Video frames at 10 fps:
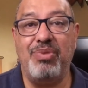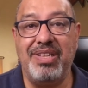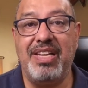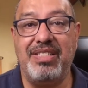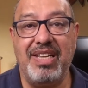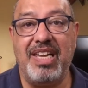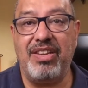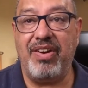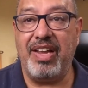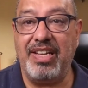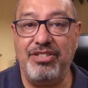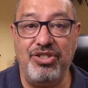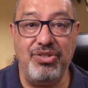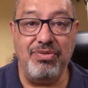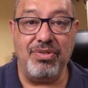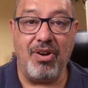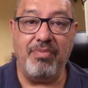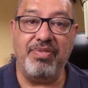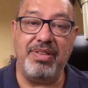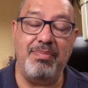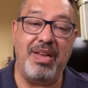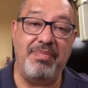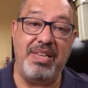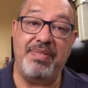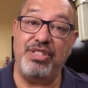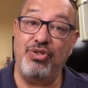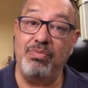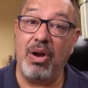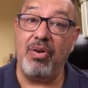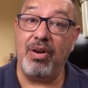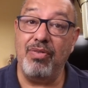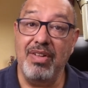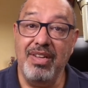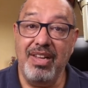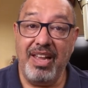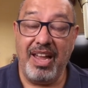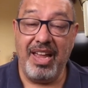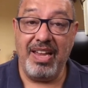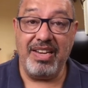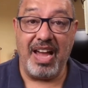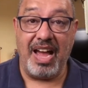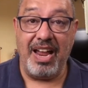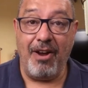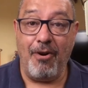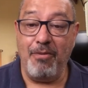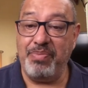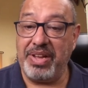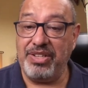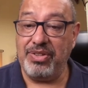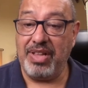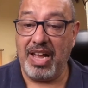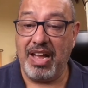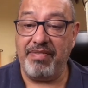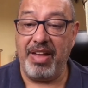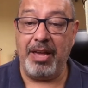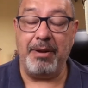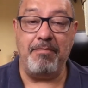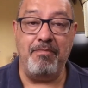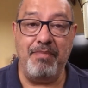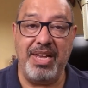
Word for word: that we'll get together again soon, hopefully, maybe even tomorrow. And I hope that you'll have an